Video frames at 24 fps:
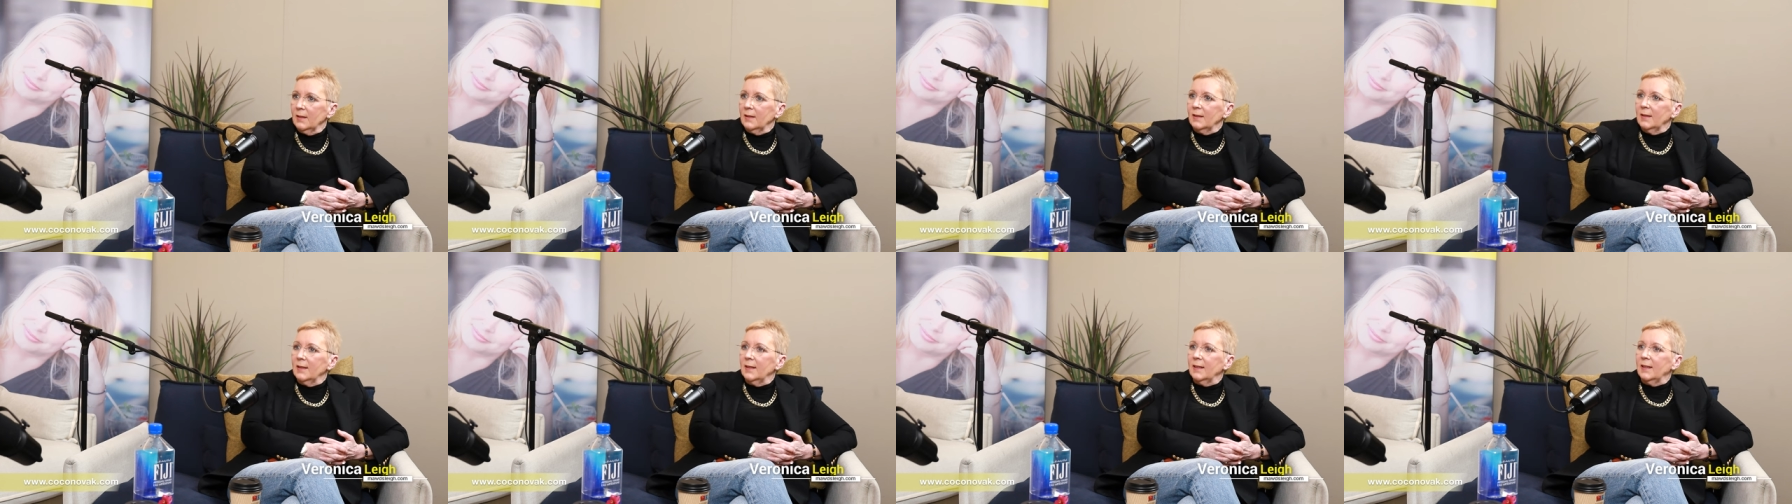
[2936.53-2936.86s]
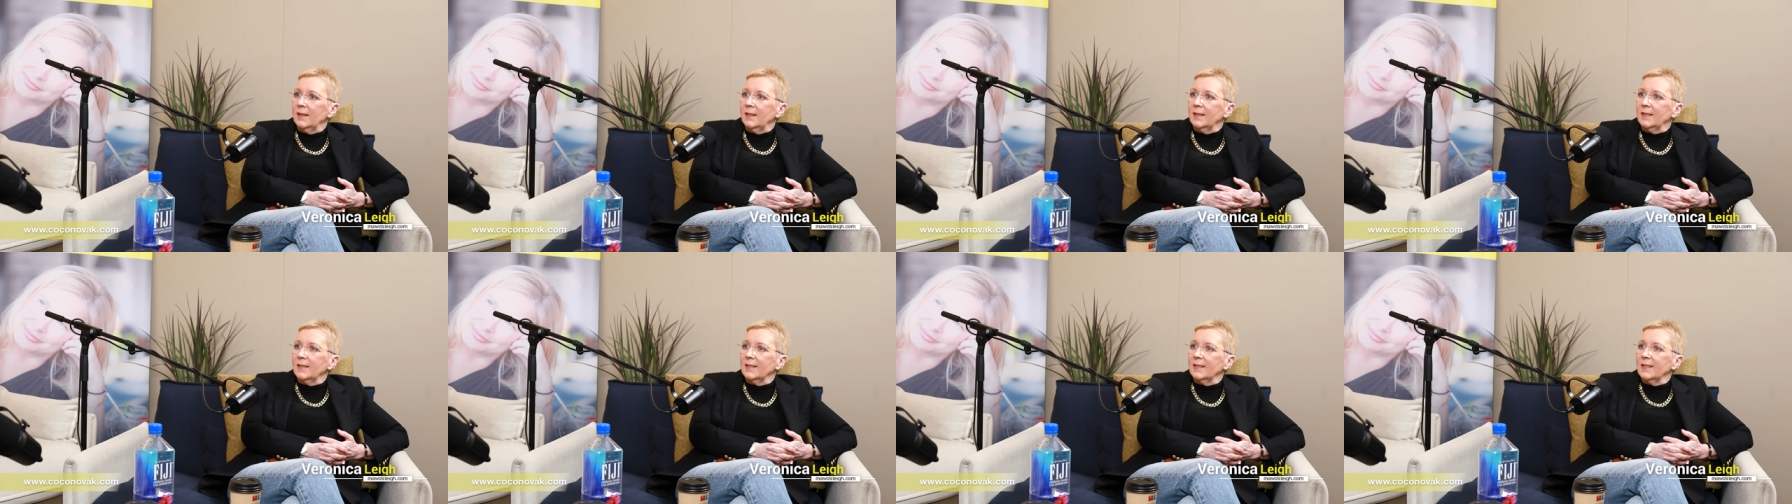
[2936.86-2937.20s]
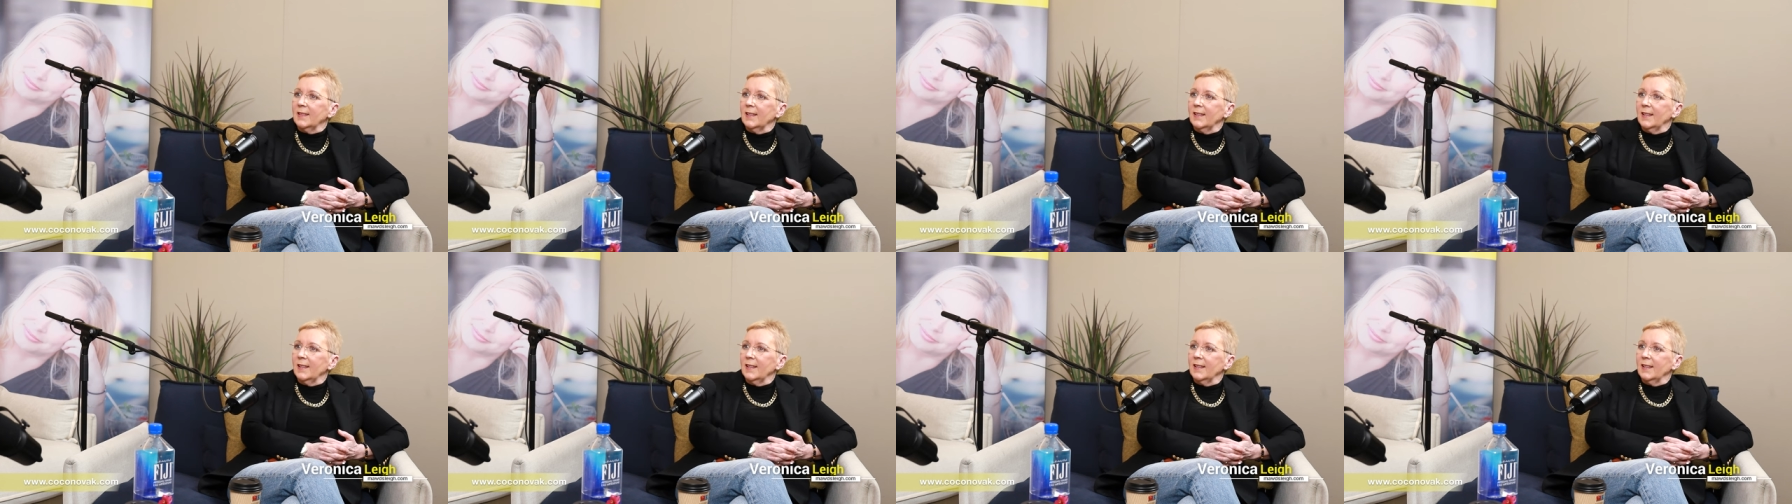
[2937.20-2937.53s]
and
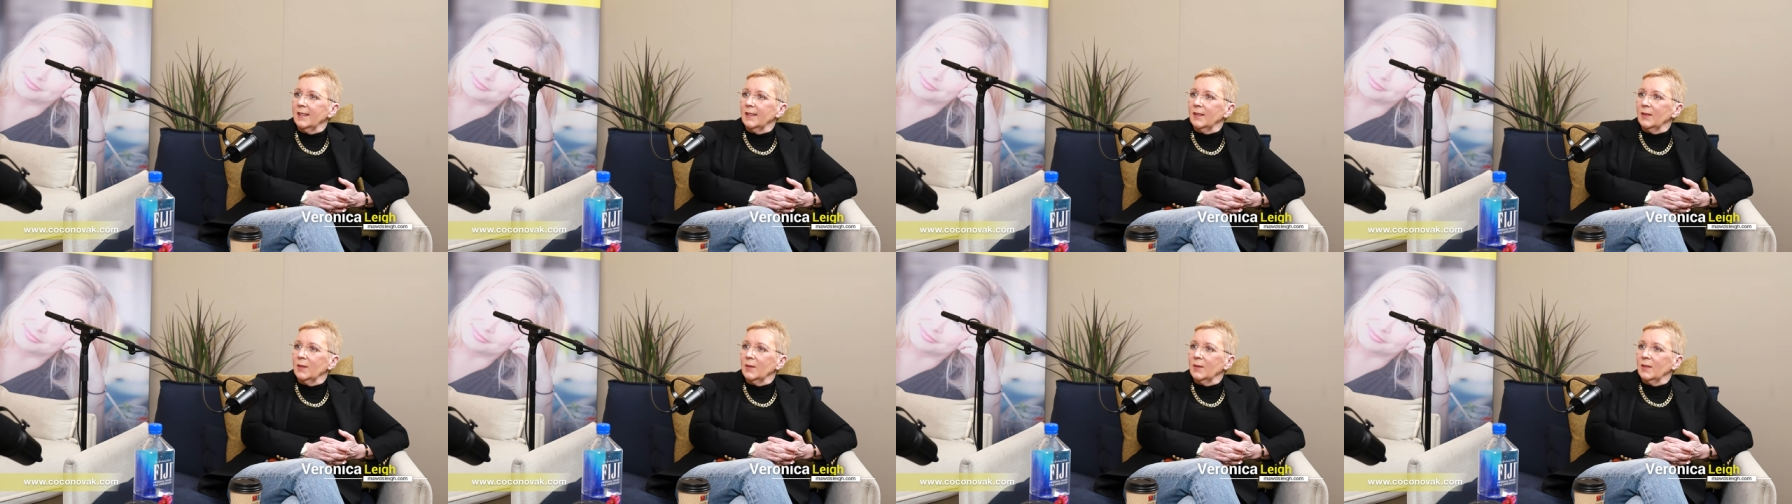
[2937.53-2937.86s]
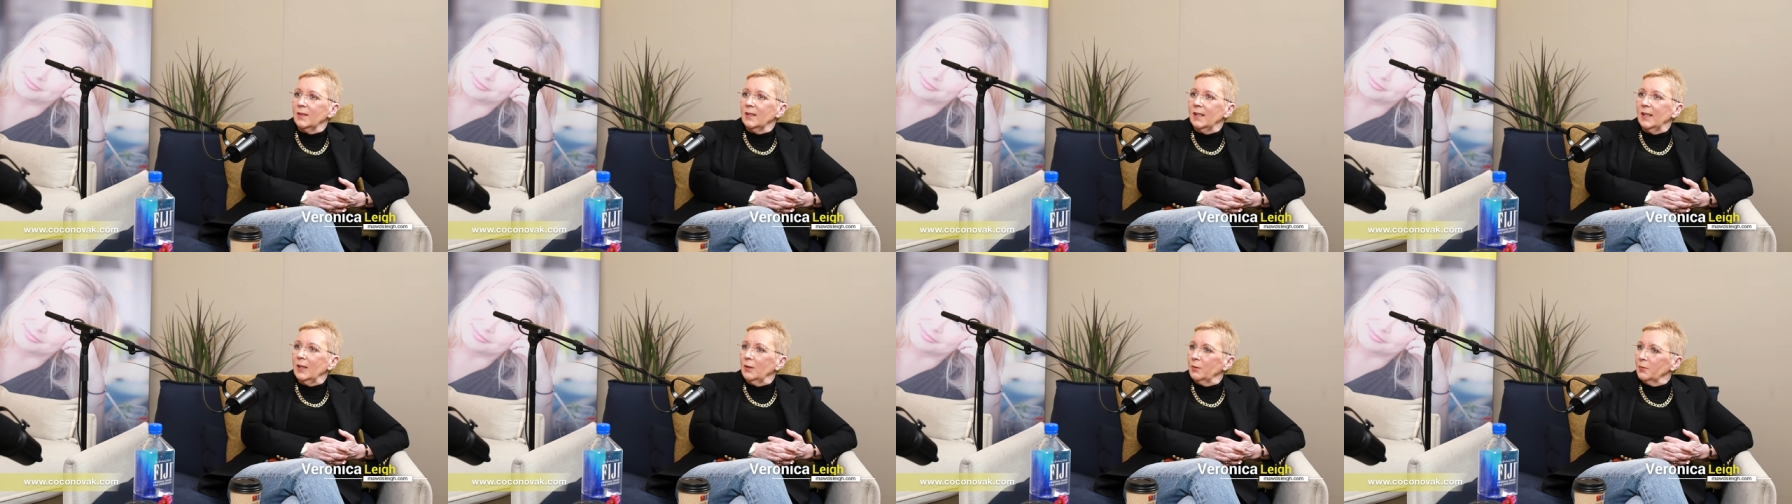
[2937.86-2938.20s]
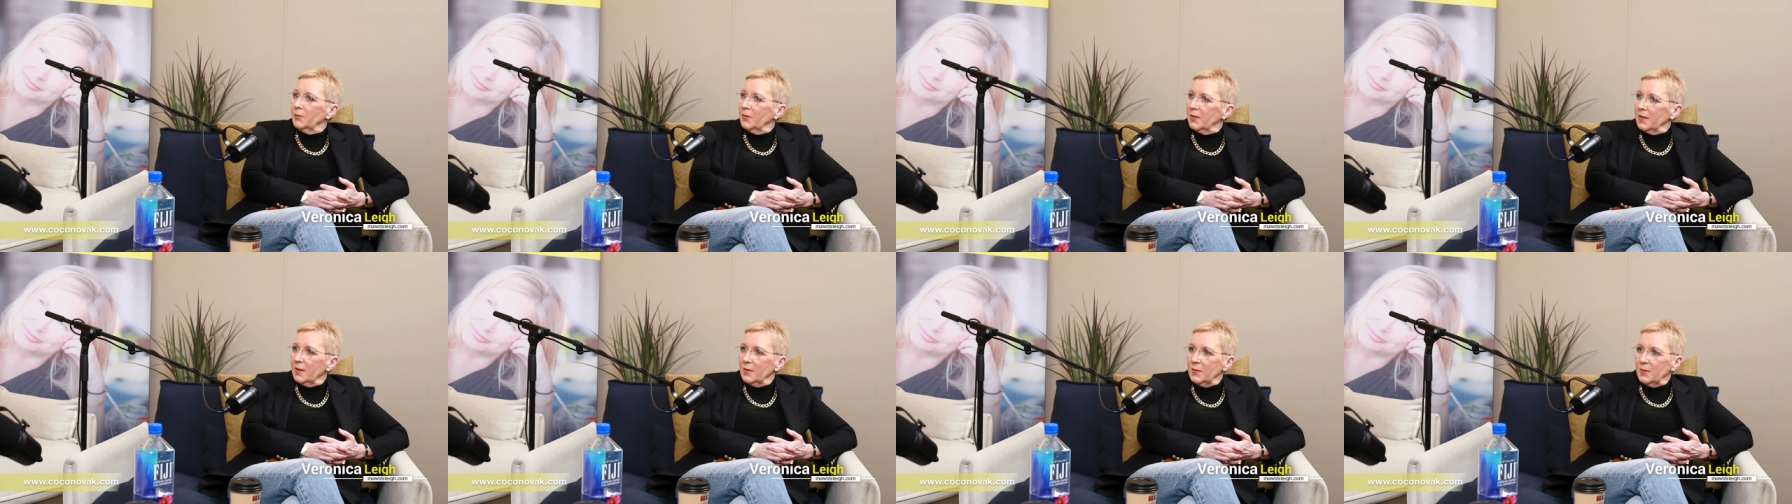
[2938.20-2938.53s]
helped
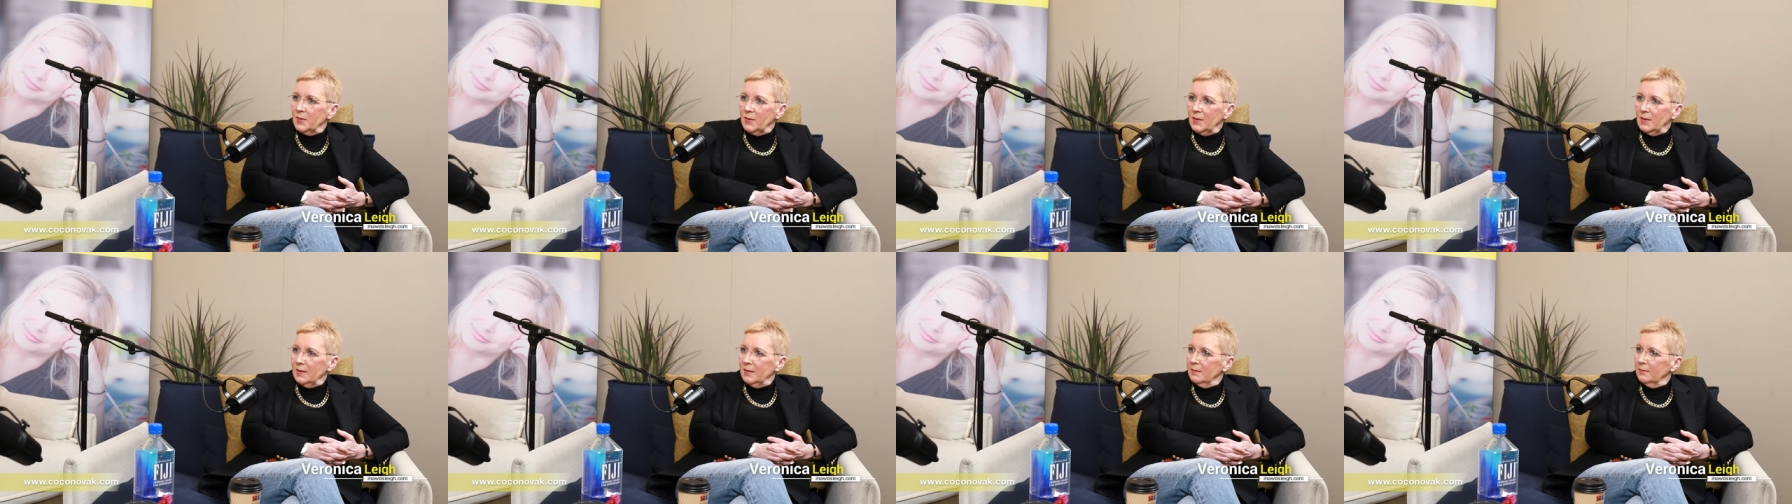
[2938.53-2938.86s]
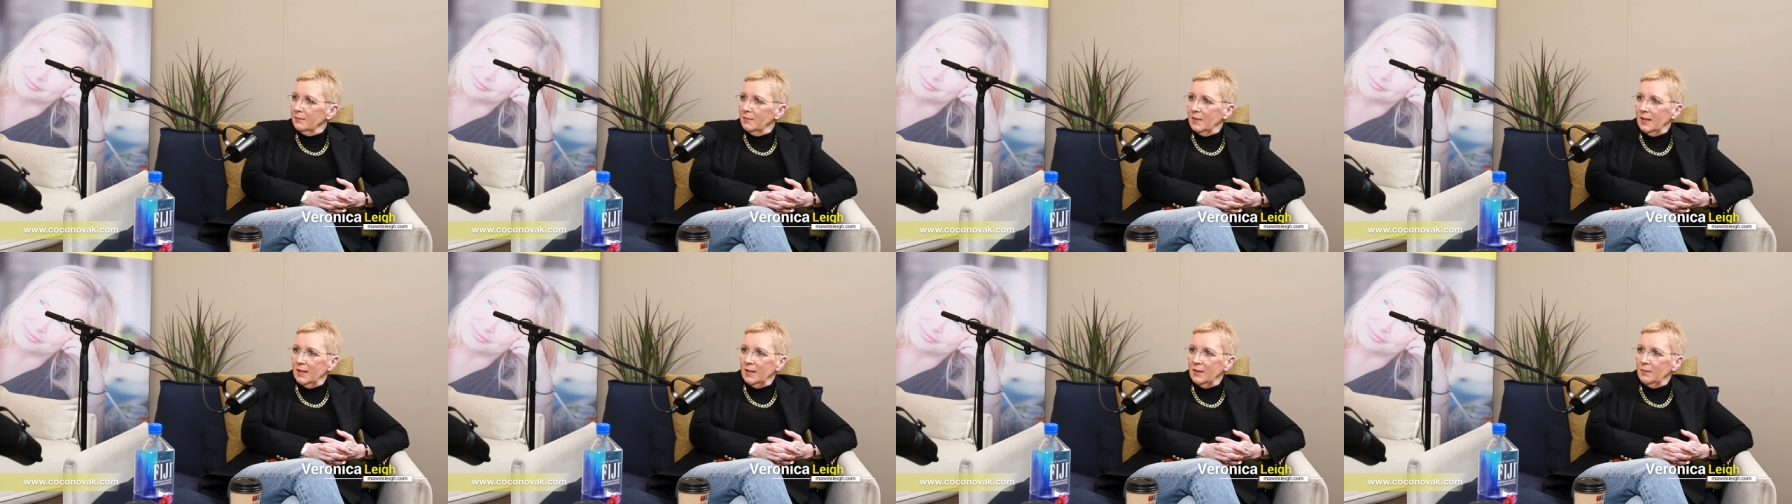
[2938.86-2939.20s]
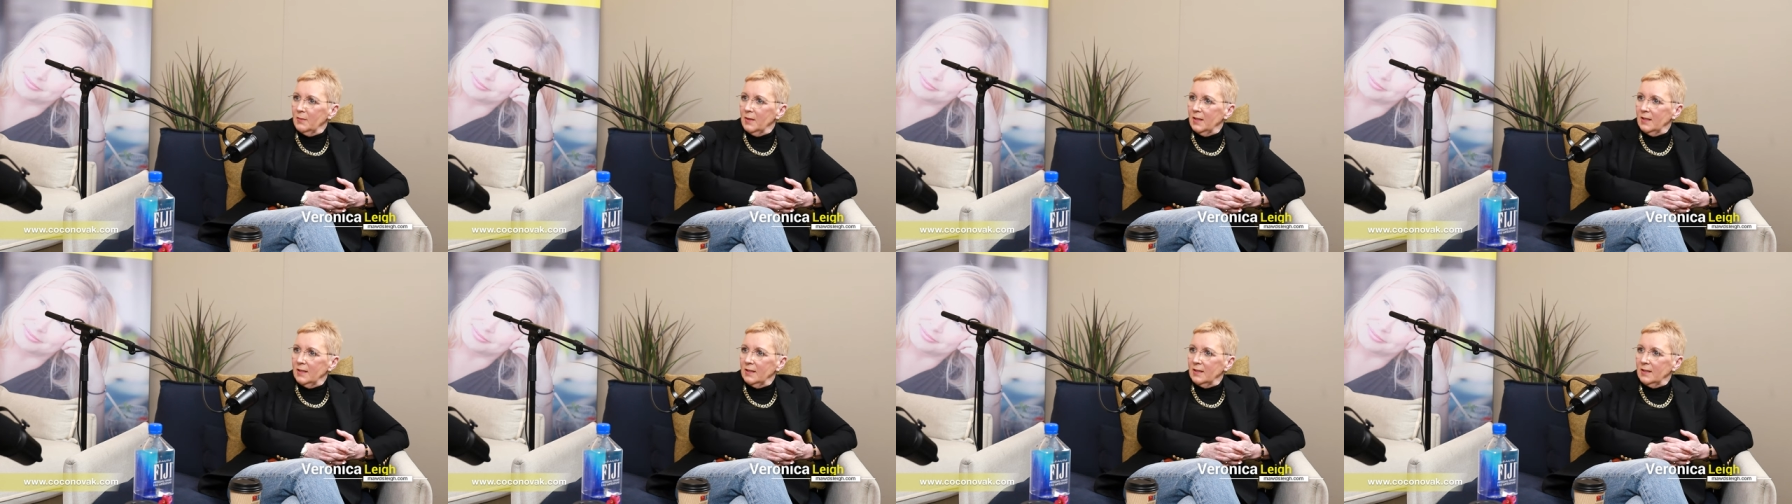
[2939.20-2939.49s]
her out in many, many